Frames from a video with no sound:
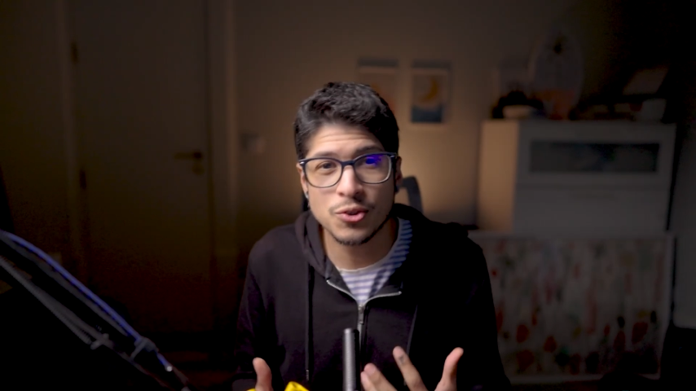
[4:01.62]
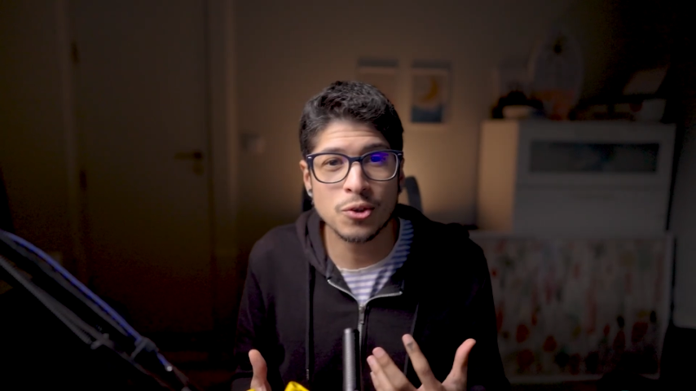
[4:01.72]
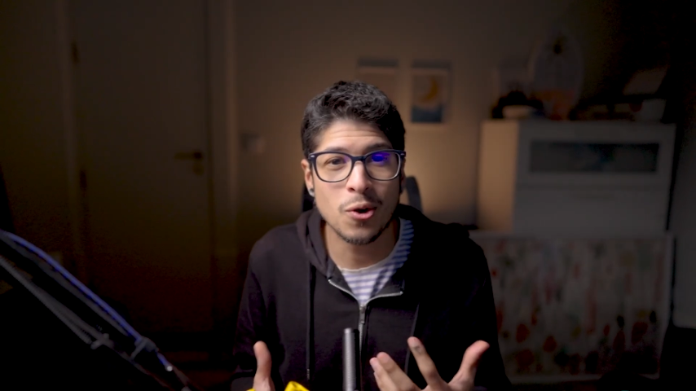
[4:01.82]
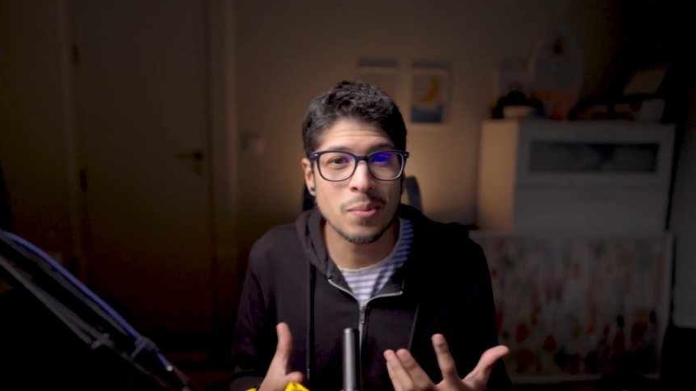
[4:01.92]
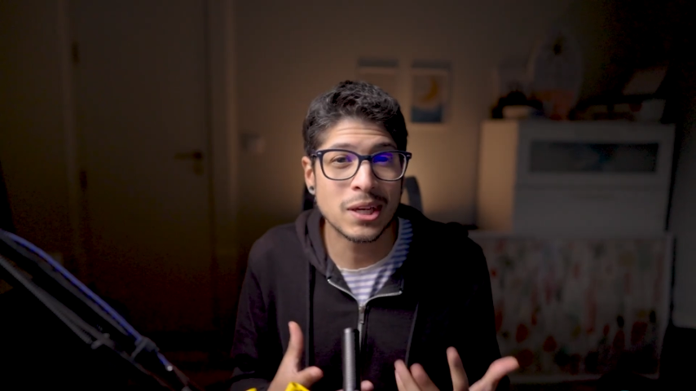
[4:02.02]

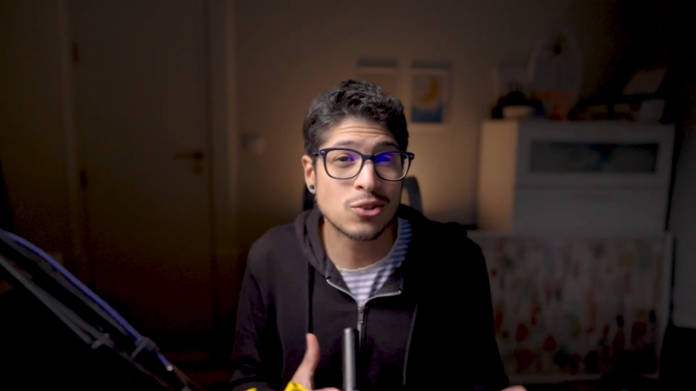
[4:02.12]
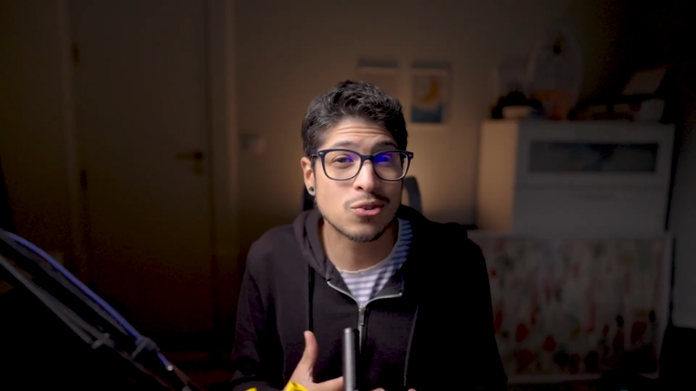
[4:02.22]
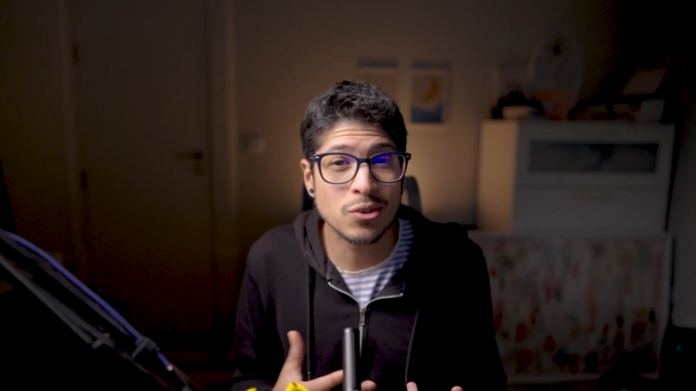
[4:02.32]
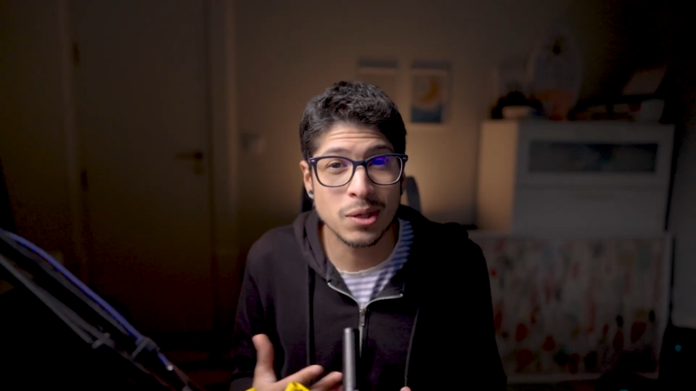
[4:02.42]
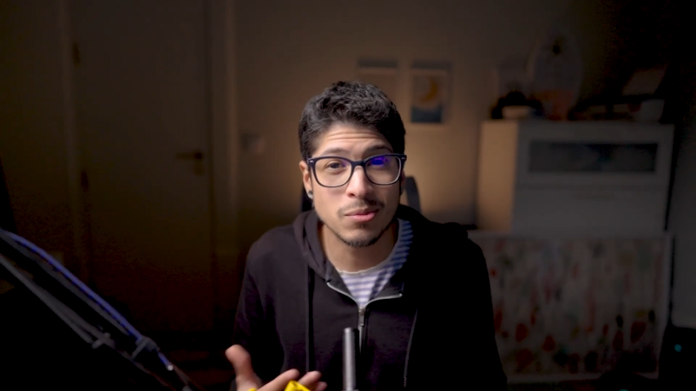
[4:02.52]
make sure
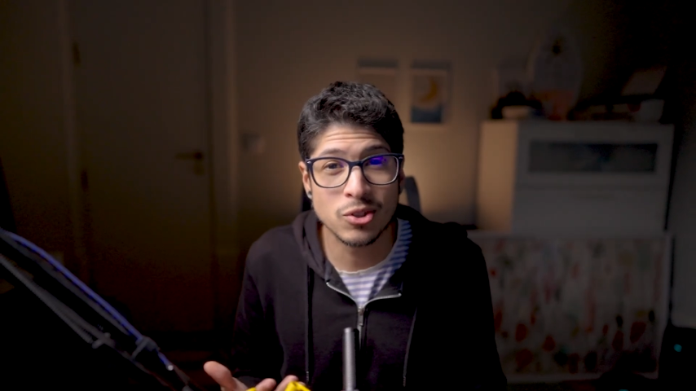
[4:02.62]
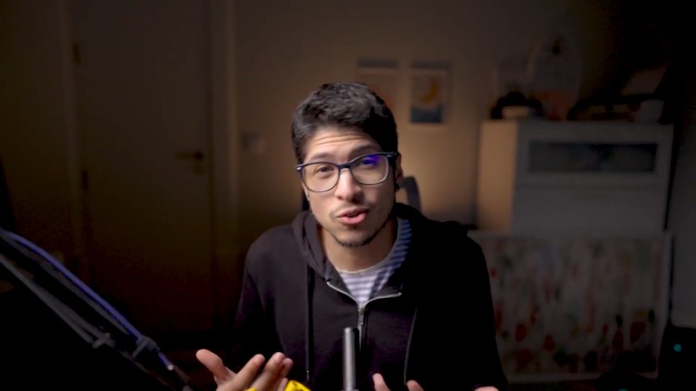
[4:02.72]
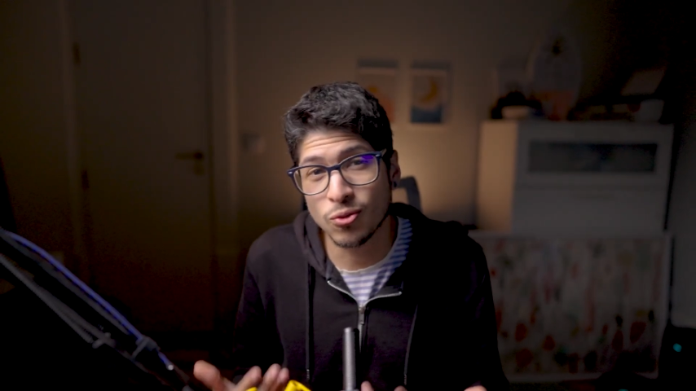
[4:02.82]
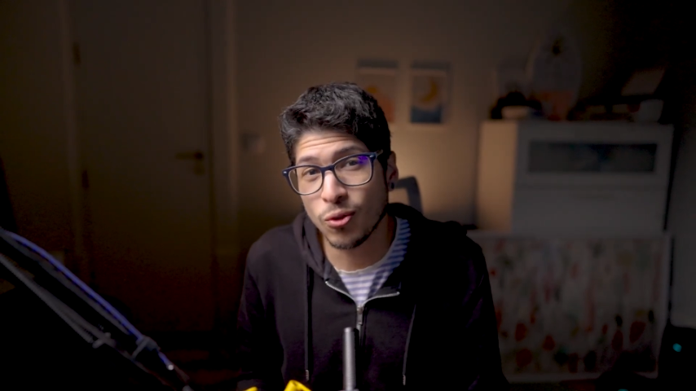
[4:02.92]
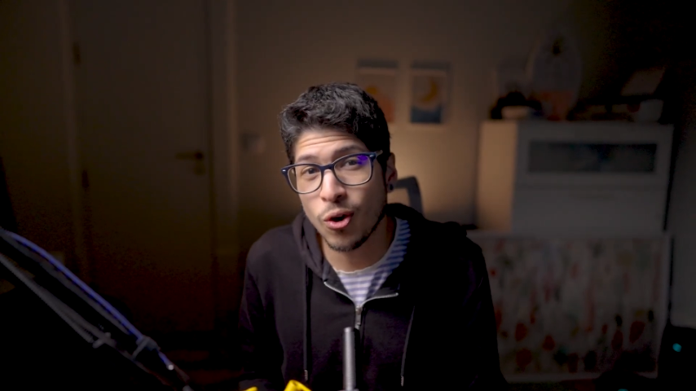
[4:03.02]
your
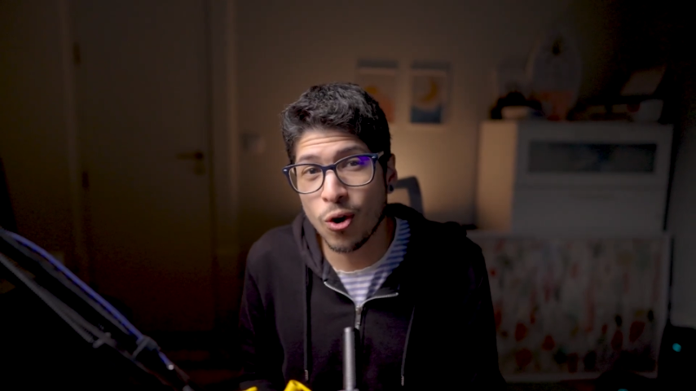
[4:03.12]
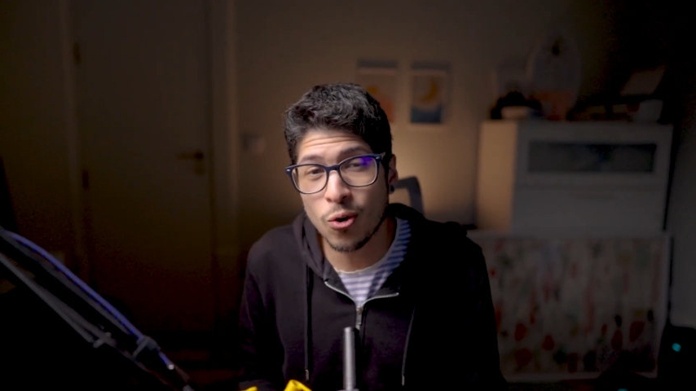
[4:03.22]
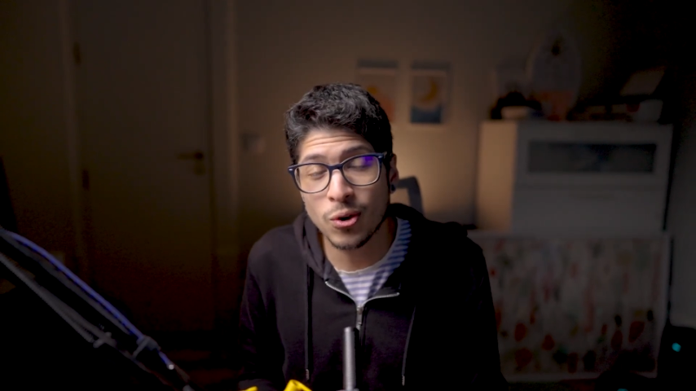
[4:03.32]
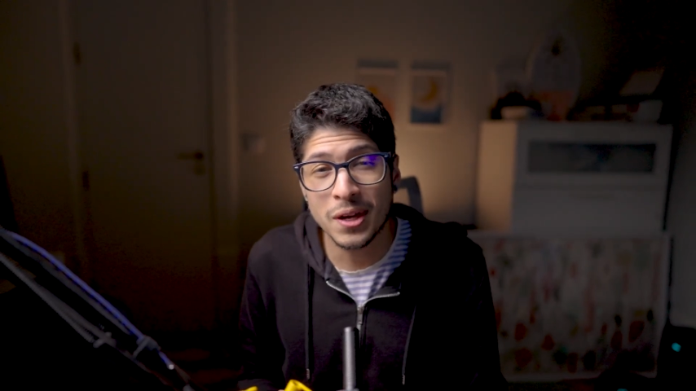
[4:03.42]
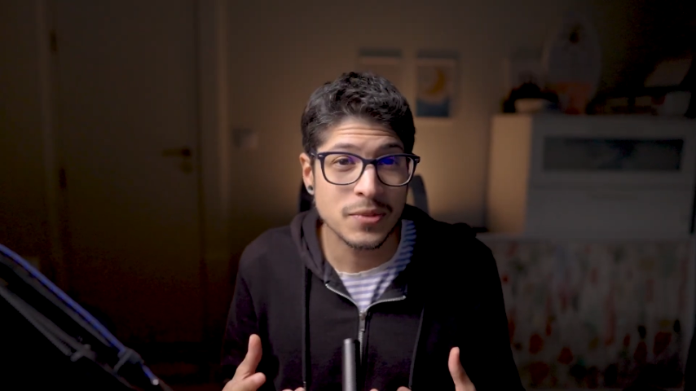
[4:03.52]
images load.